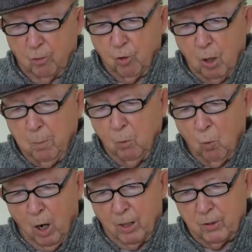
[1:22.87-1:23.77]
The
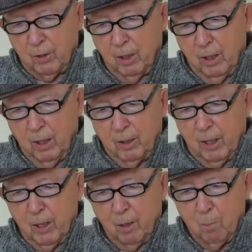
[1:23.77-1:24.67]
trouble was
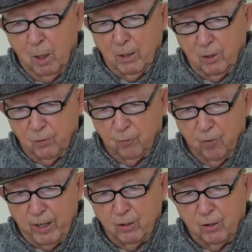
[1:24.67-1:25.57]
that her mother's
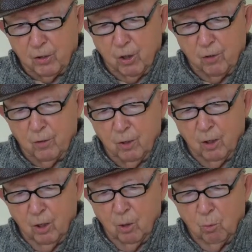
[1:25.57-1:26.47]
friend's son
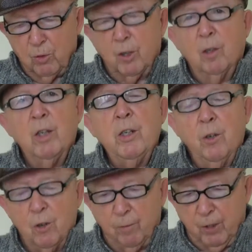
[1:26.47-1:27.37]
was the
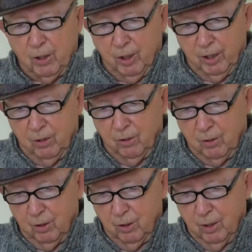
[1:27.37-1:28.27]
leader of the
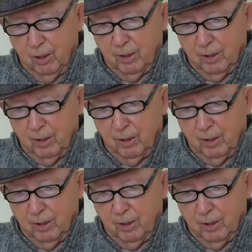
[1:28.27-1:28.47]
kids,